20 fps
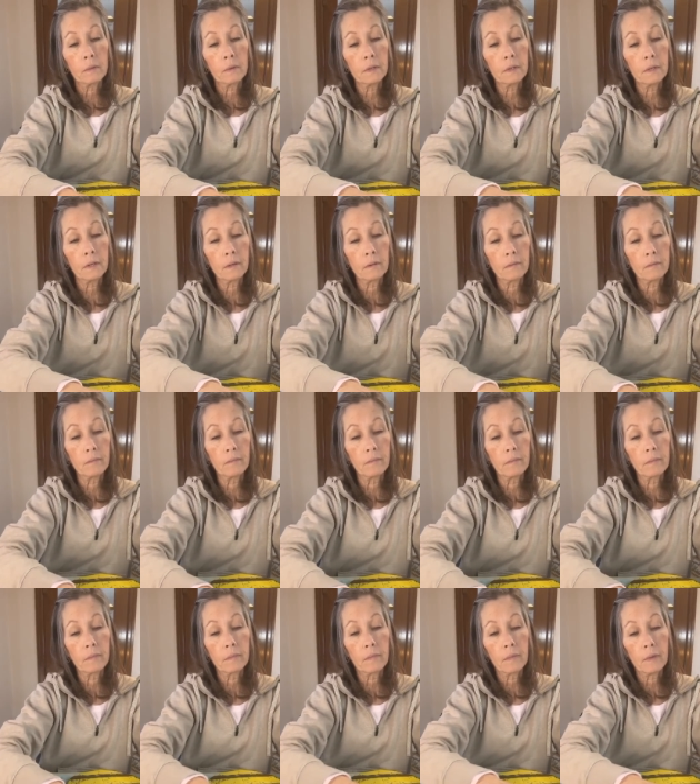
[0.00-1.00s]
we're gonna
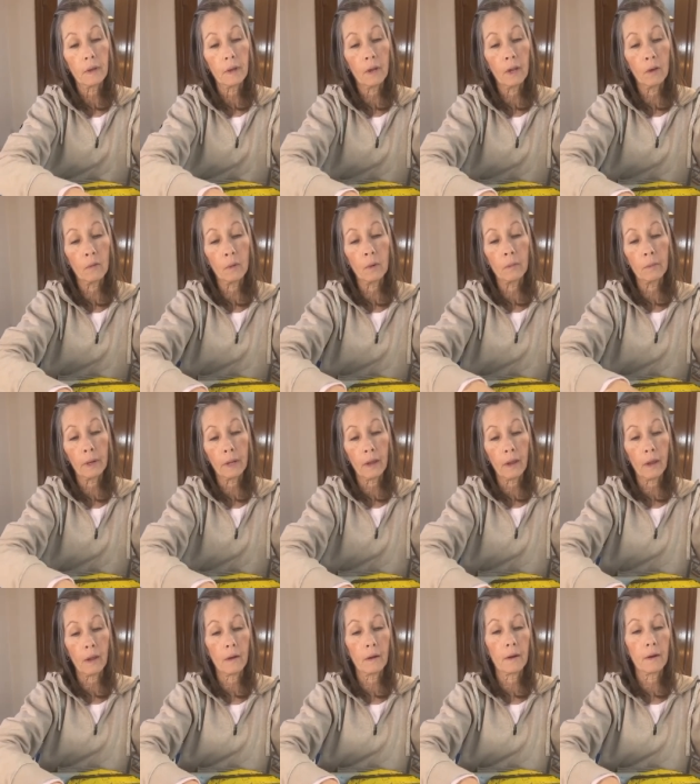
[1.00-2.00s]
get what we
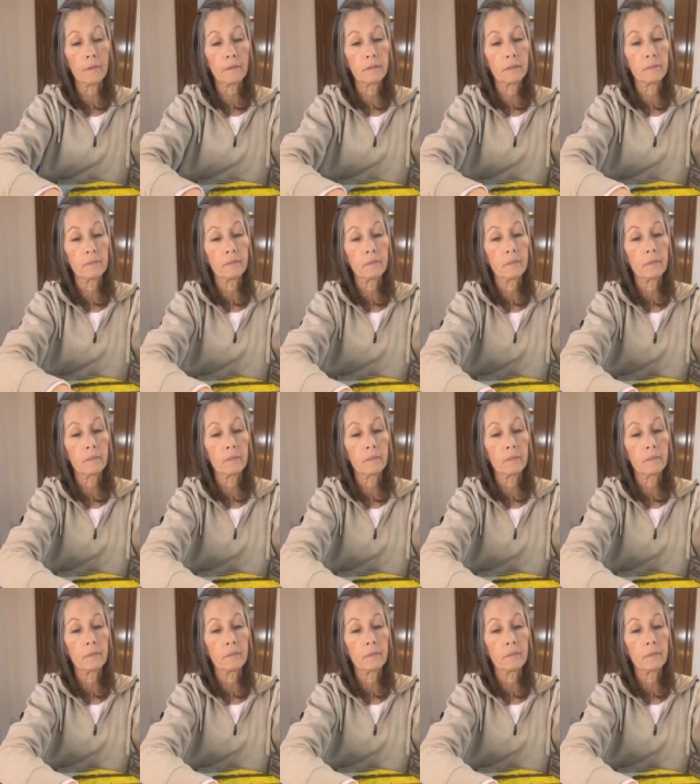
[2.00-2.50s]
can off.